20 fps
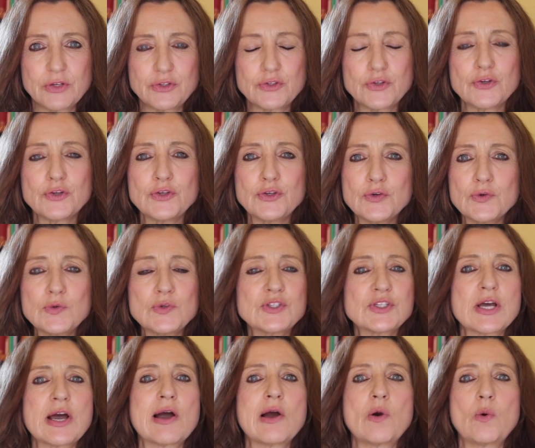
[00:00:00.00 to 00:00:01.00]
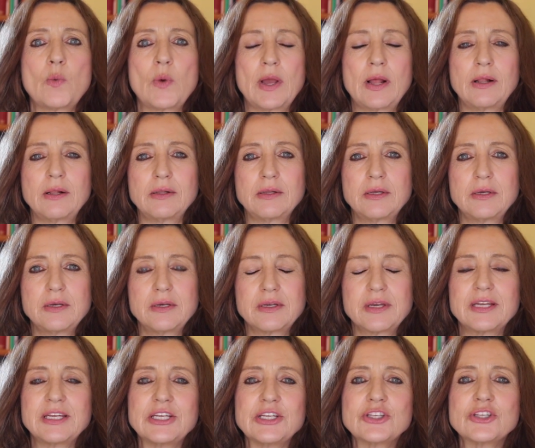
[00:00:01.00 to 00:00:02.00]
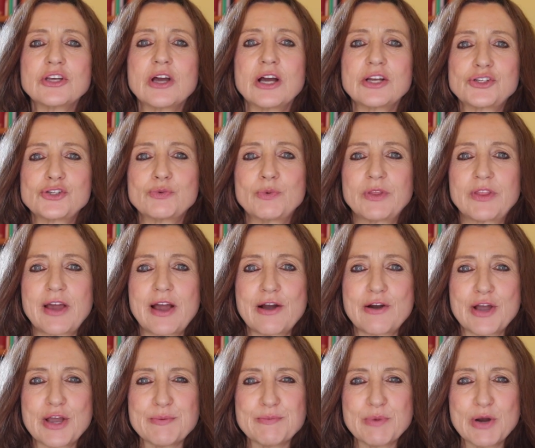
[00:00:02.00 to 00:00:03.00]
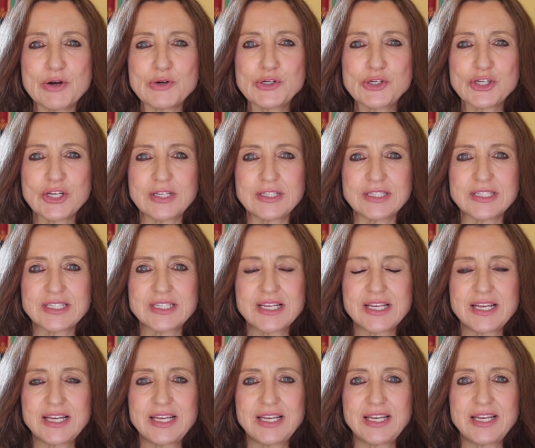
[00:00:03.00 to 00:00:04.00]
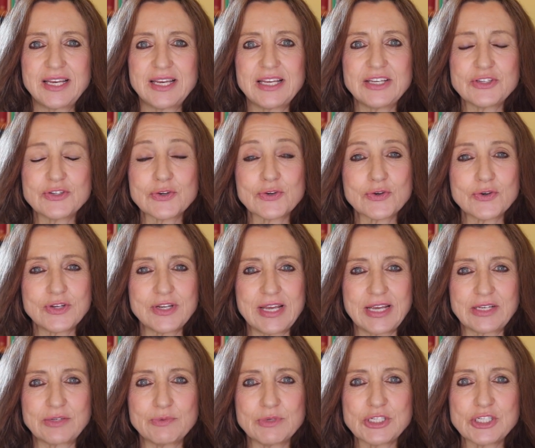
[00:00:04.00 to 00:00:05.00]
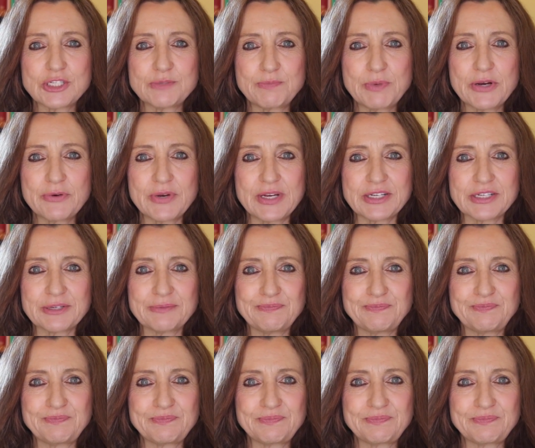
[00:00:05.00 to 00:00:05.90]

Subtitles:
to use our will, get in touch with our emotions, and to connect with spirit.